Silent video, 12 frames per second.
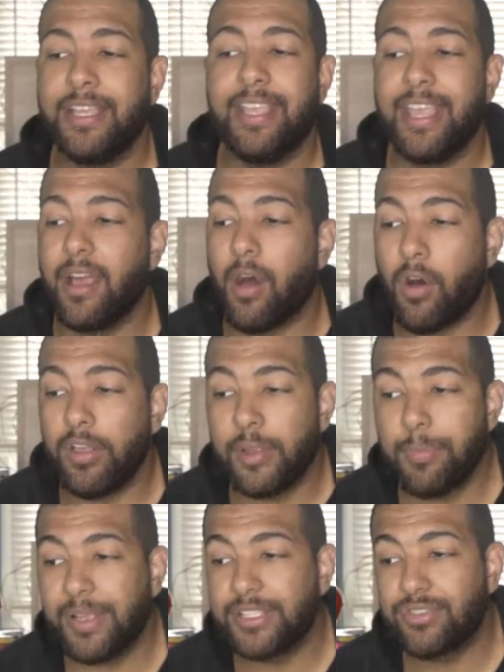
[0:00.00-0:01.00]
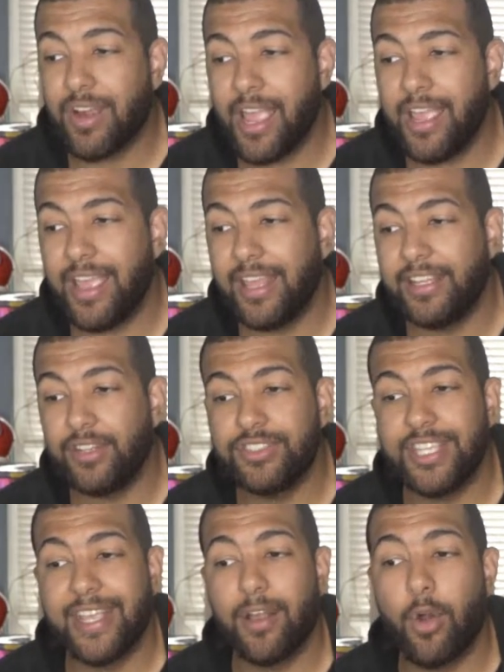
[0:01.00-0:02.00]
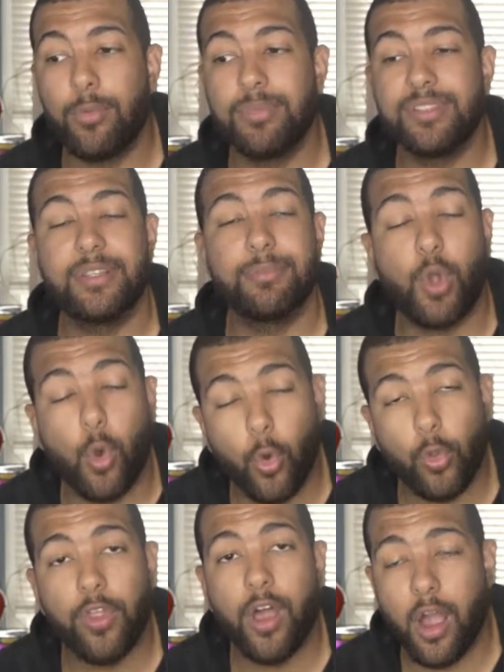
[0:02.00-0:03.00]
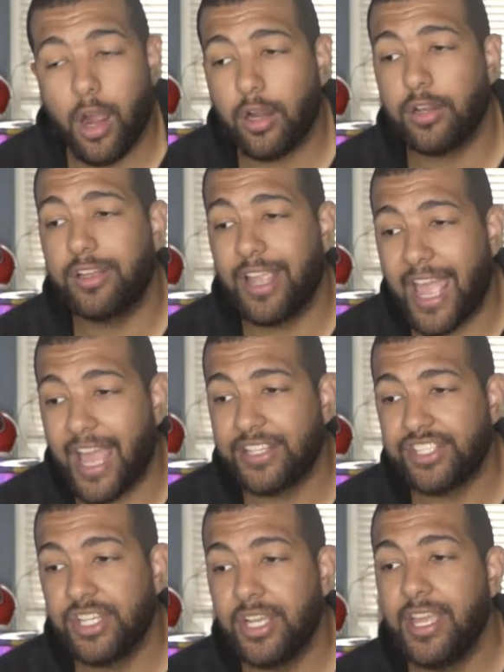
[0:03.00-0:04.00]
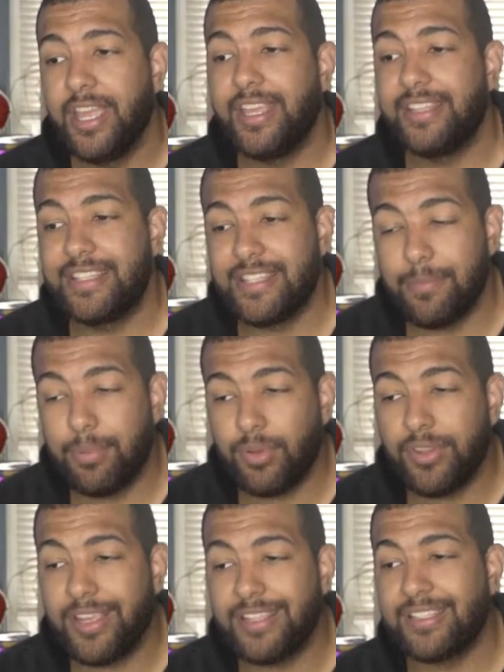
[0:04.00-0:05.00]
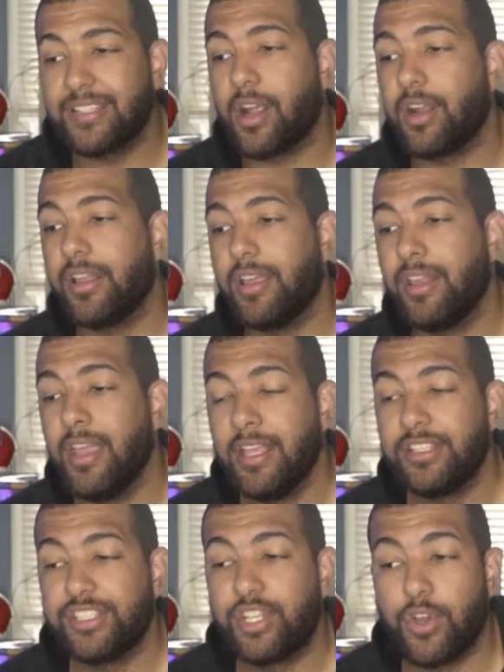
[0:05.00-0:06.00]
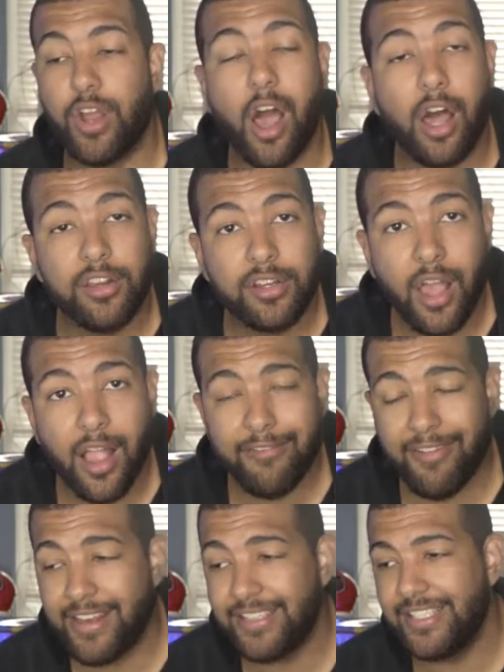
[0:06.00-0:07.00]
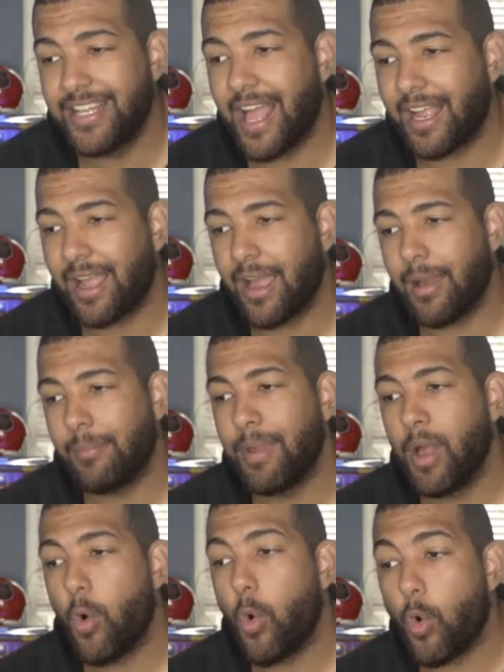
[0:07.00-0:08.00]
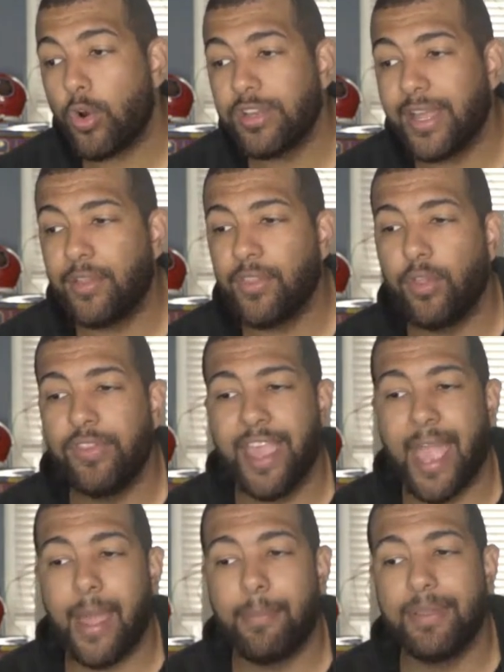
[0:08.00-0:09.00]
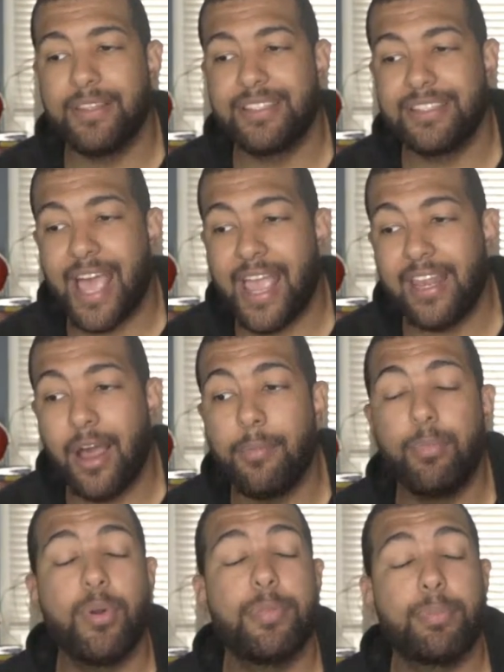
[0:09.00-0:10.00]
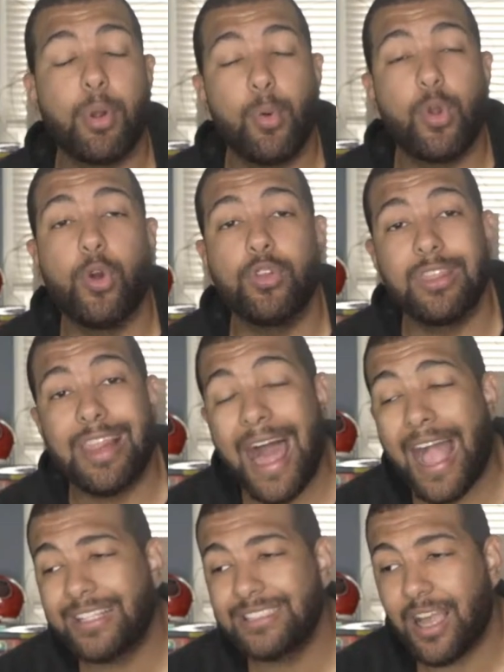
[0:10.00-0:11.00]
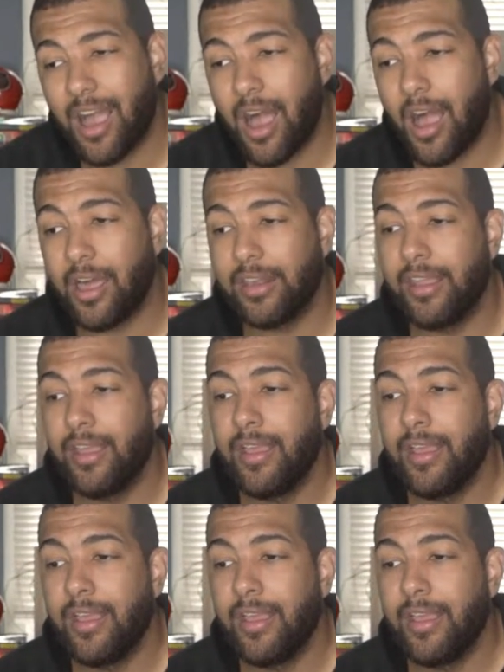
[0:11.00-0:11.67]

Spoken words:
get all your picks right, and you'll take home some cold, hard cash. It's simple to get started. Just go to underdogfantasy.com or download the app and sign up with promo code LOCKEDON,